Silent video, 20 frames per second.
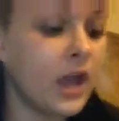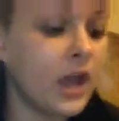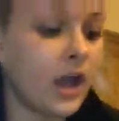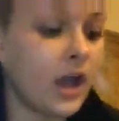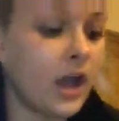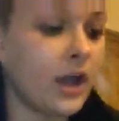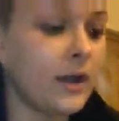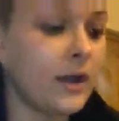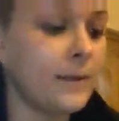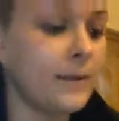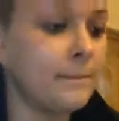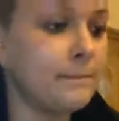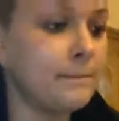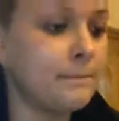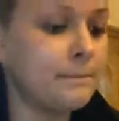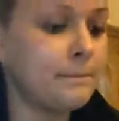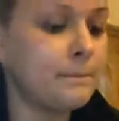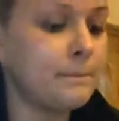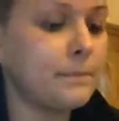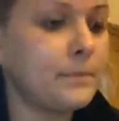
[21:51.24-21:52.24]

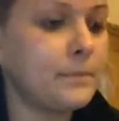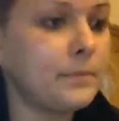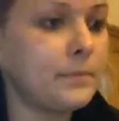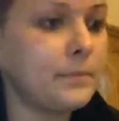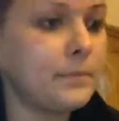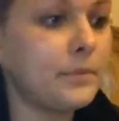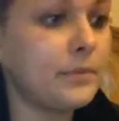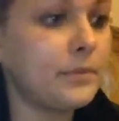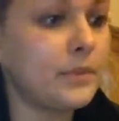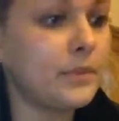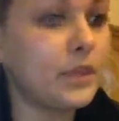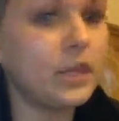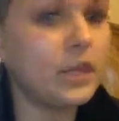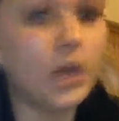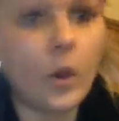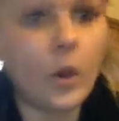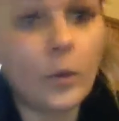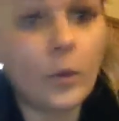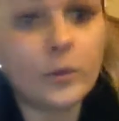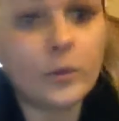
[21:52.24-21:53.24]

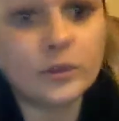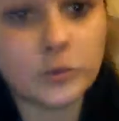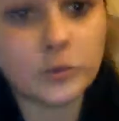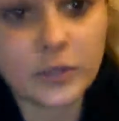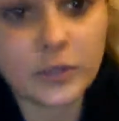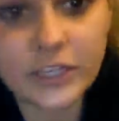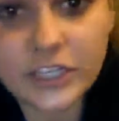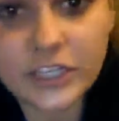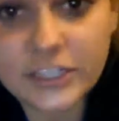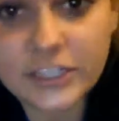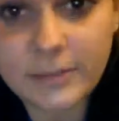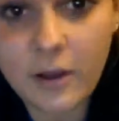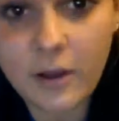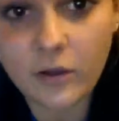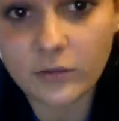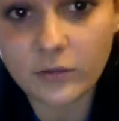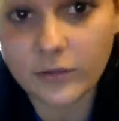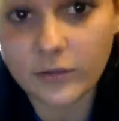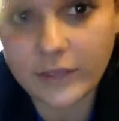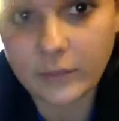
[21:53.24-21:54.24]
it was really just
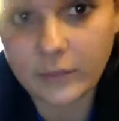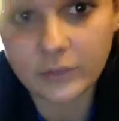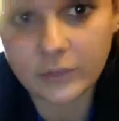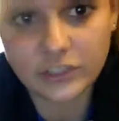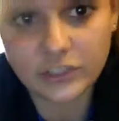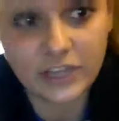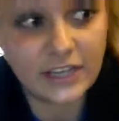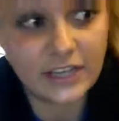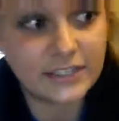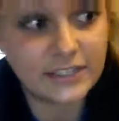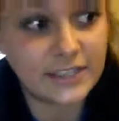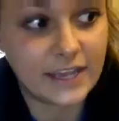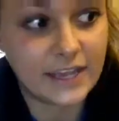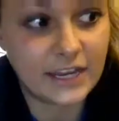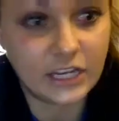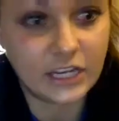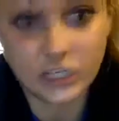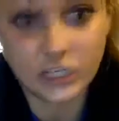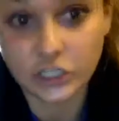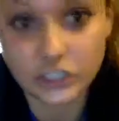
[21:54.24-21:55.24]
about like what Jess said.
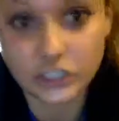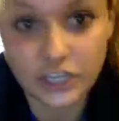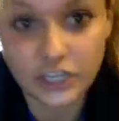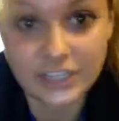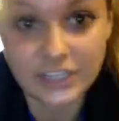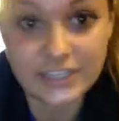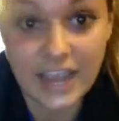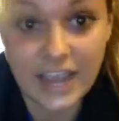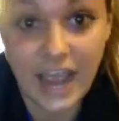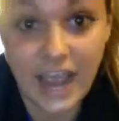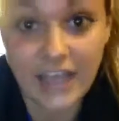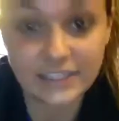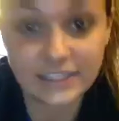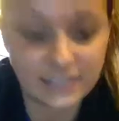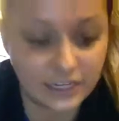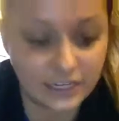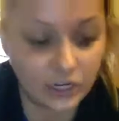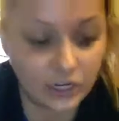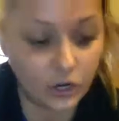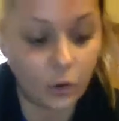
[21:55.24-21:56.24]
You're just
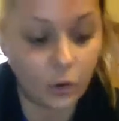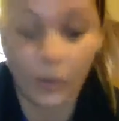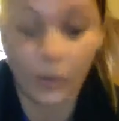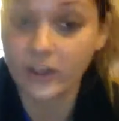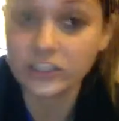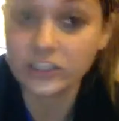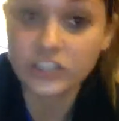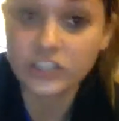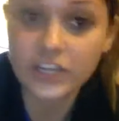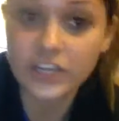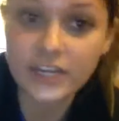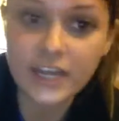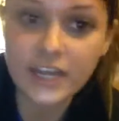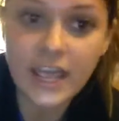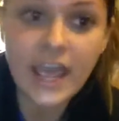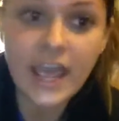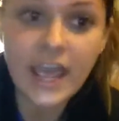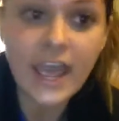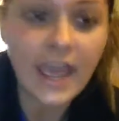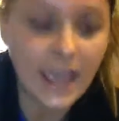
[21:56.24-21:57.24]
asking a question.
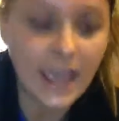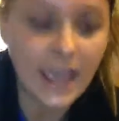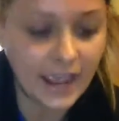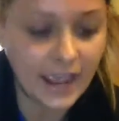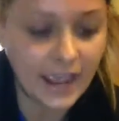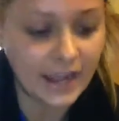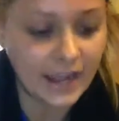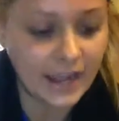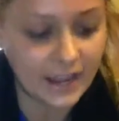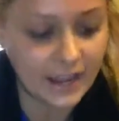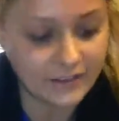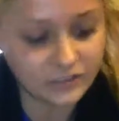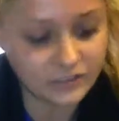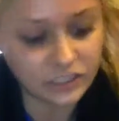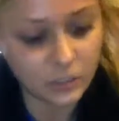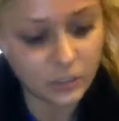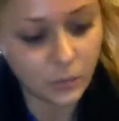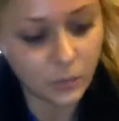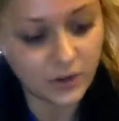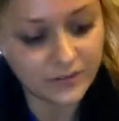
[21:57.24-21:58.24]
And if
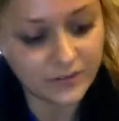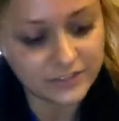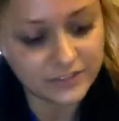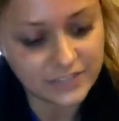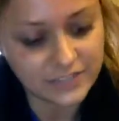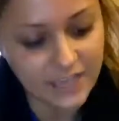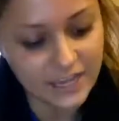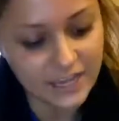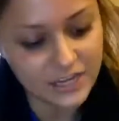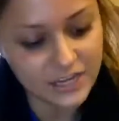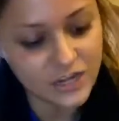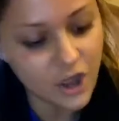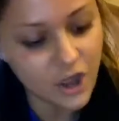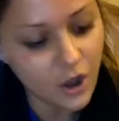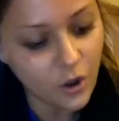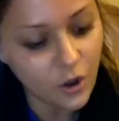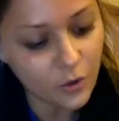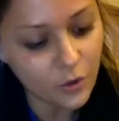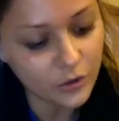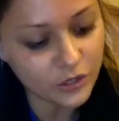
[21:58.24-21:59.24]
she would have said,
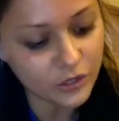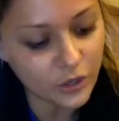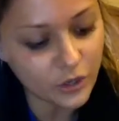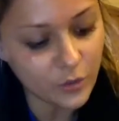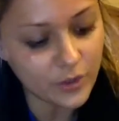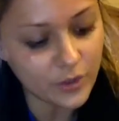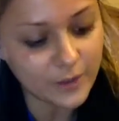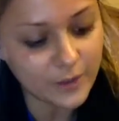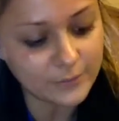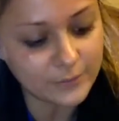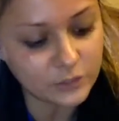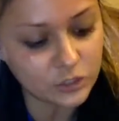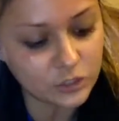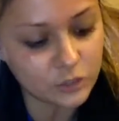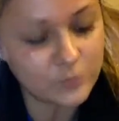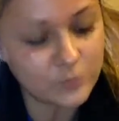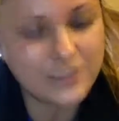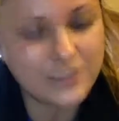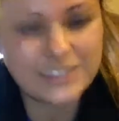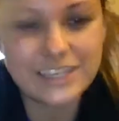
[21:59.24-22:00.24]
no, you know what, I'm too
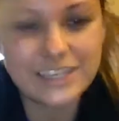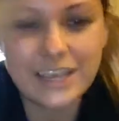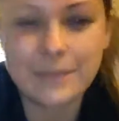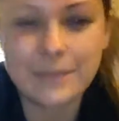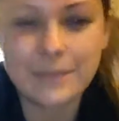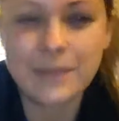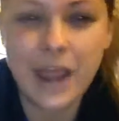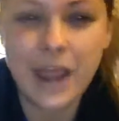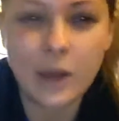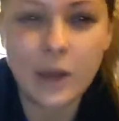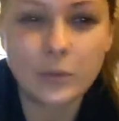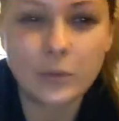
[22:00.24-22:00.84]
busy, I'm not